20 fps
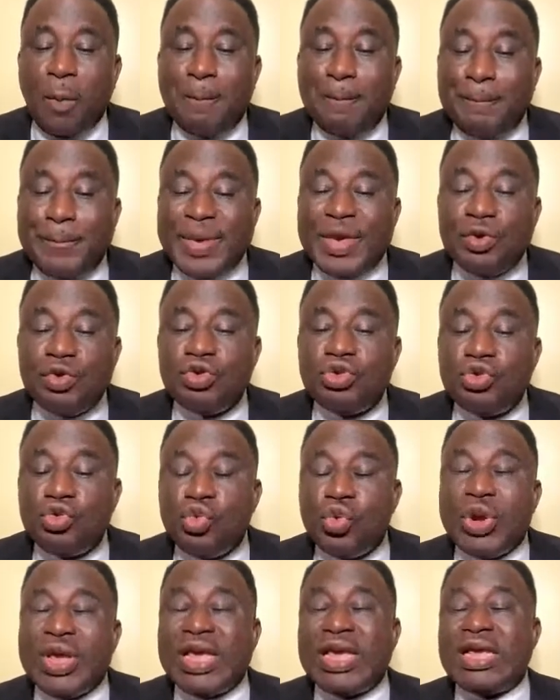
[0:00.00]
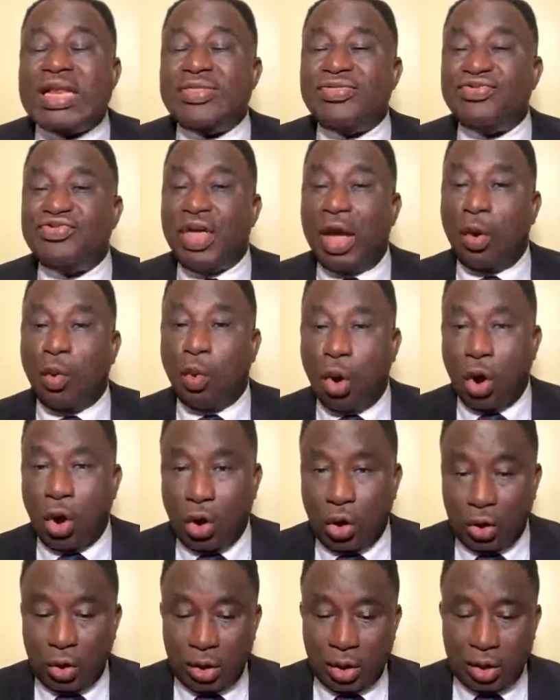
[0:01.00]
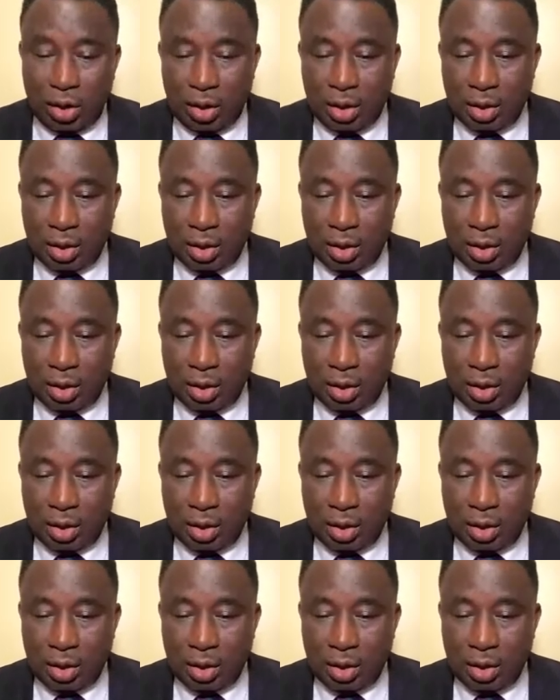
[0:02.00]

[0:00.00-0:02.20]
build we the wall.